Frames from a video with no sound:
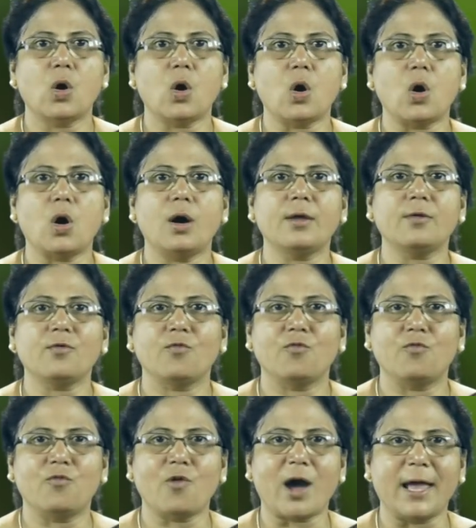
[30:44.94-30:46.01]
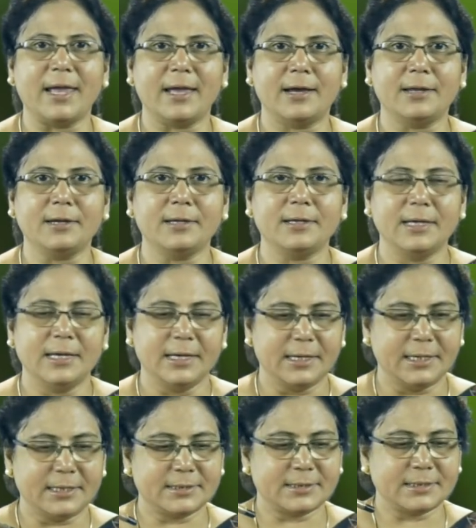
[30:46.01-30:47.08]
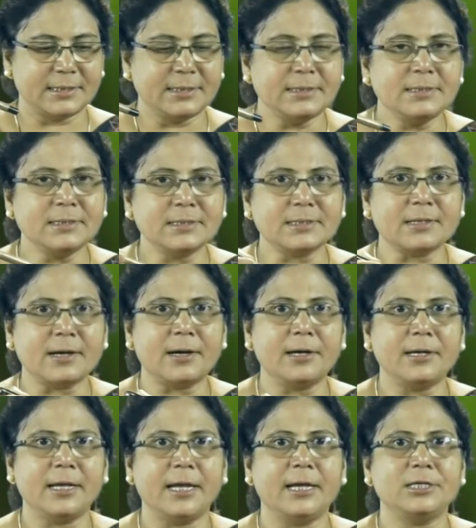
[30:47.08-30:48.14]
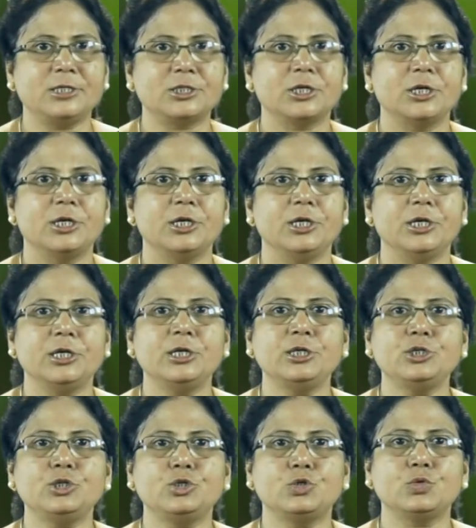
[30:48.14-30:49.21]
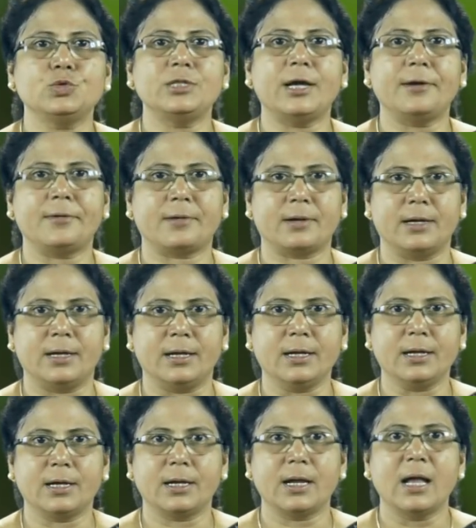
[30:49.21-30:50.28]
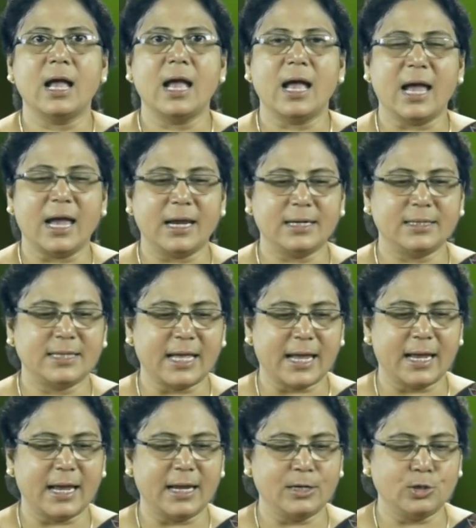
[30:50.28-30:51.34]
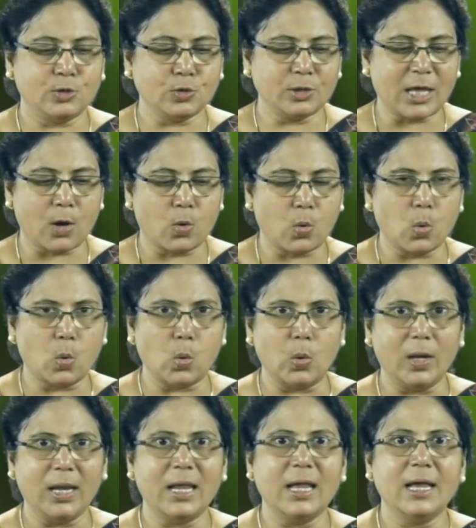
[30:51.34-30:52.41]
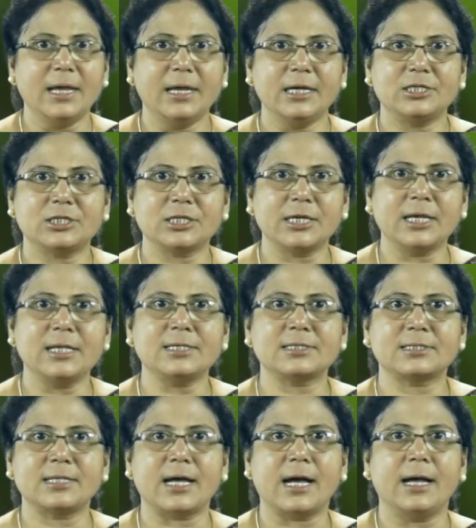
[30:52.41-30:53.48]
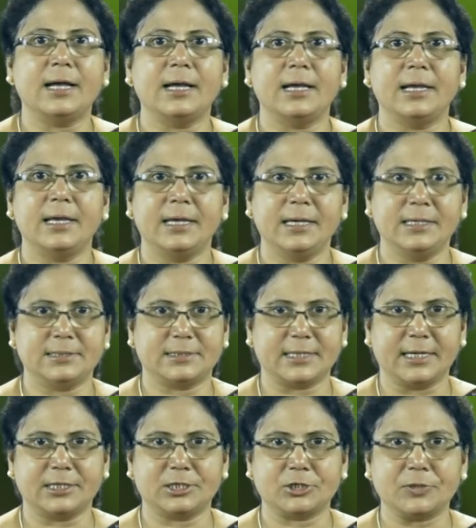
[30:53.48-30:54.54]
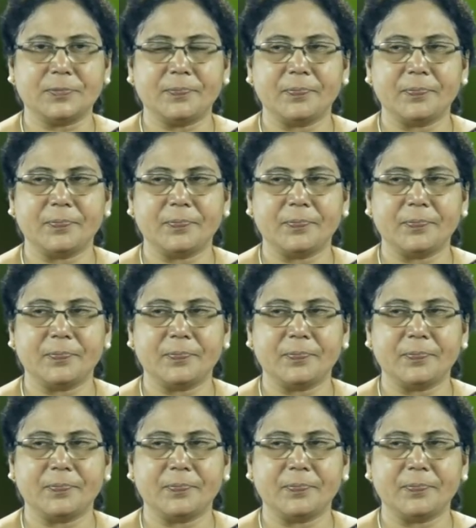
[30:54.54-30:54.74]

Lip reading: or wire is inserted into the trunk, and into the hole it kills the insect.